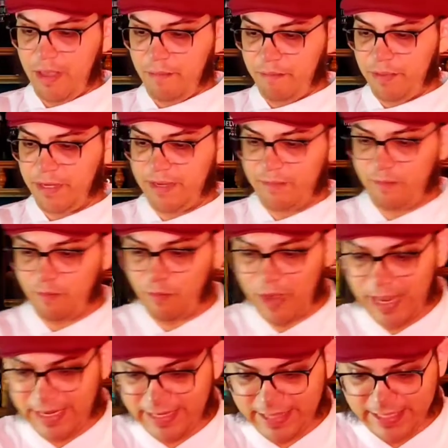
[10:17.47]
But
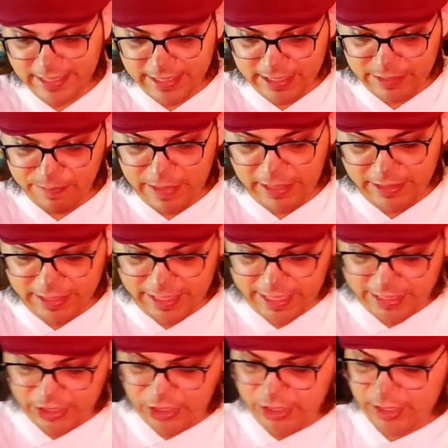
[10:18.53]
while this is melting
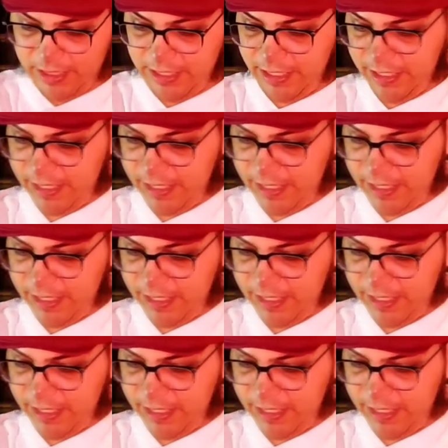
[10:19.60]
and chilling,